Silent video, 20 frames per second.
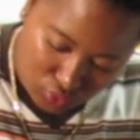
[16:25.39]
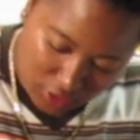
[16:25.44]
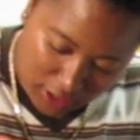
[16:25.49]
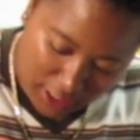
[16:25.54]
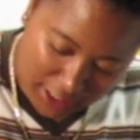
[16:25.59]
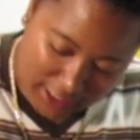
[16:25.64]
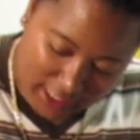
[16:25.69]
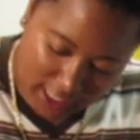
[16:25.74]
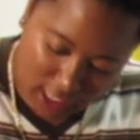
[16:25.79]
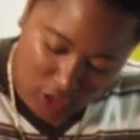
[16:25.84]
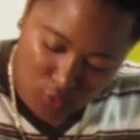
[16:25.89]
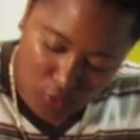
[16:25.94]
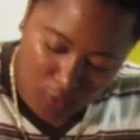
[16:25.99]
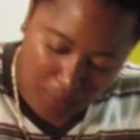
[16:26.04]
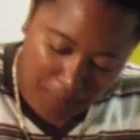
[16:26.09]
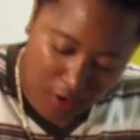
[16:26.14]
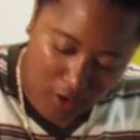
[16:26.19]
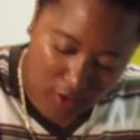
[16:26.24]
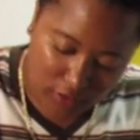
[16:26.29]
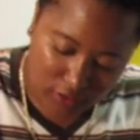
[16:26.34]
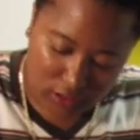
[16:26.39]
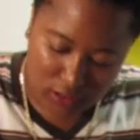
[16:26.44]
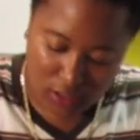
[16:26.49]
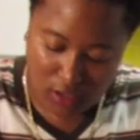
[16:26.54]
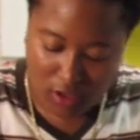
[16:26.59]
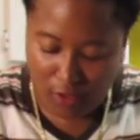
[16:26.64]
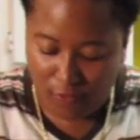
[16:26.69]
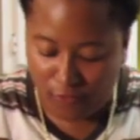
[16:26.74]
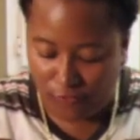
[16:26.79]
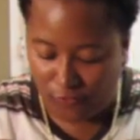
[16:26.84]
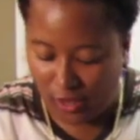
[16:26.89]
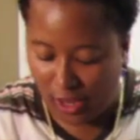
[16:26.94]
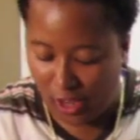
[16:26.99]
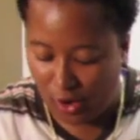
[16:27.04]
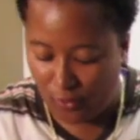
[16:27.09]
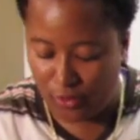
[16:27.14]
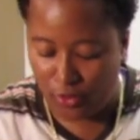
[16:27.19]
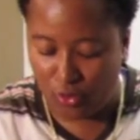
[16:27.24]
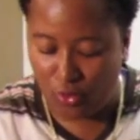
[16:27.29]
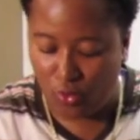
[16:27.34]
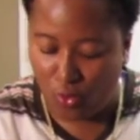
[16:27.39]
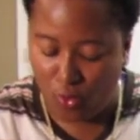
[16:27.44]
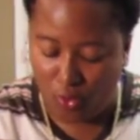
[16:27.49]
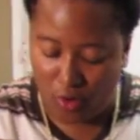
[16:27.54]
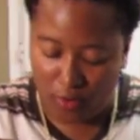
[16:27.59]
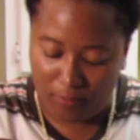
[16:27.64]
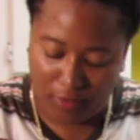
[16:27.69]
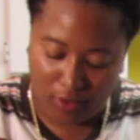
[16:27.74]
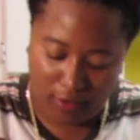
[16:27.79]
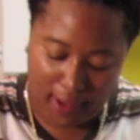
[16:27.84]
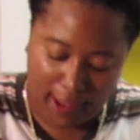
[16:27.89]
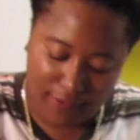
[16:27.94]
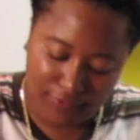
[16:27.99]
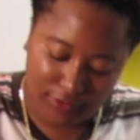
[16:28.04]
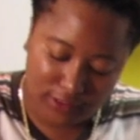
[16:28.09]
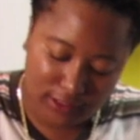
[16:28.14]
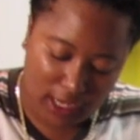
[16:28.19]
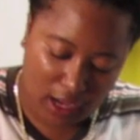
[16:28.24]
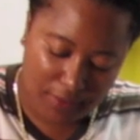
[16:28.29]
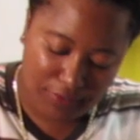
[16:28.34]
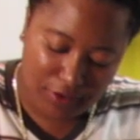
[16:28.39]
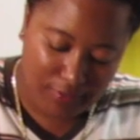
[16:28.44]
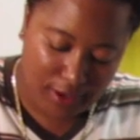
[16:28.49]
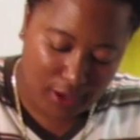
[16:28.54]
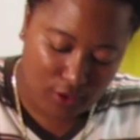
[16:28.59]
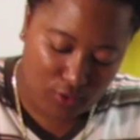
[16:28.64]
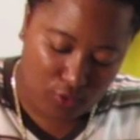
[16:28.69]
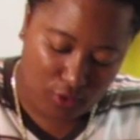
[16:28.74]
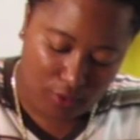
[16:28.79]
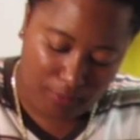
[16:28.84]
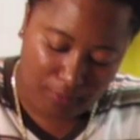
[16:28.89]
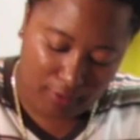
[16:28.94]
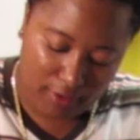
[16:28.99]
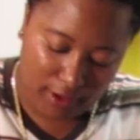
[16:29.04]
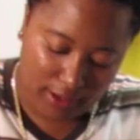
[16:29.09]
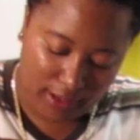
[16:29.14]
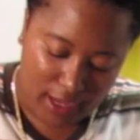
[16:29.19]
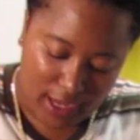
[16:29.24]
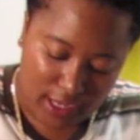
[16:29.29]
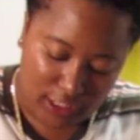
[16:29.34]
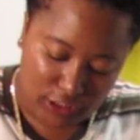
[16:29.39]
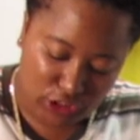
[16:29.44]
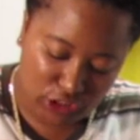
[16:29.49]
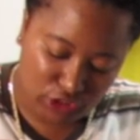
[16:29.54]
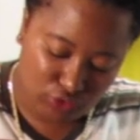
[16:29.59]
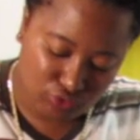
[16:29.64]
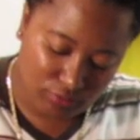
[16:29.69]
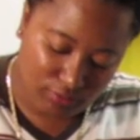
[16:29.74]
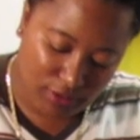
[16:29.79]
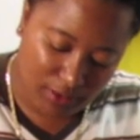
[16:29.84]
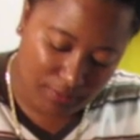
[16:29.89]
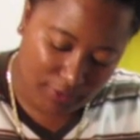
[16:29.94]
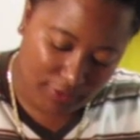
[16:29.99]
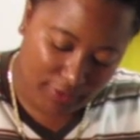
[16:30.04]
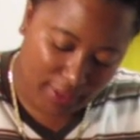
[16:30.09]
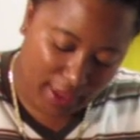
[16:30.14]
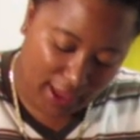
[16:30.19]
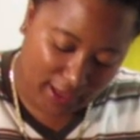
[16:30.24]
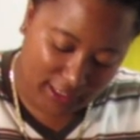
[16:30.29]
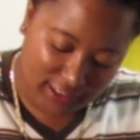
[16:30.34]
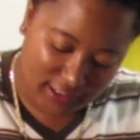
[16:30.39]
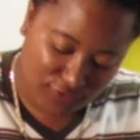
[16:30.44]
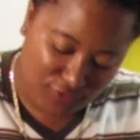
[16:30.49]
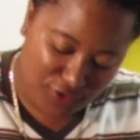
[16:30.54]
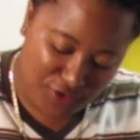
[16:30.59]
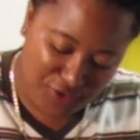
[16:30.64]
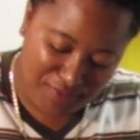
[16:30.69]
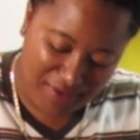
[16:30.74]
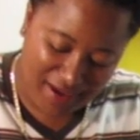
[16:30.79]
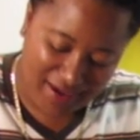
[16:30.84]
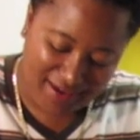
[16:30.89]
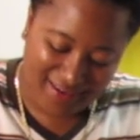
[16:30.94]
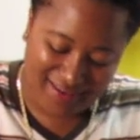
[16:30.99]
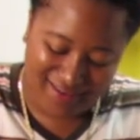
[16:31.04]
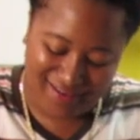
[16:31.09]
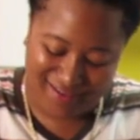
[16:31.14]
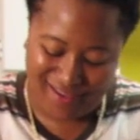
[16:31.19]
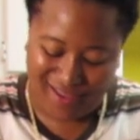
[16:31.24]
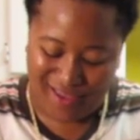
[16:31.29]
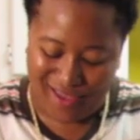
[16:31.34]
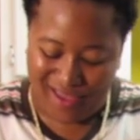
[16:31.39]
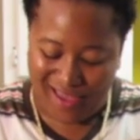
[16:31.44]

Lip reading: It's equal parts flour and cornmeal every time you make cornbread. Just remember that, because if you make a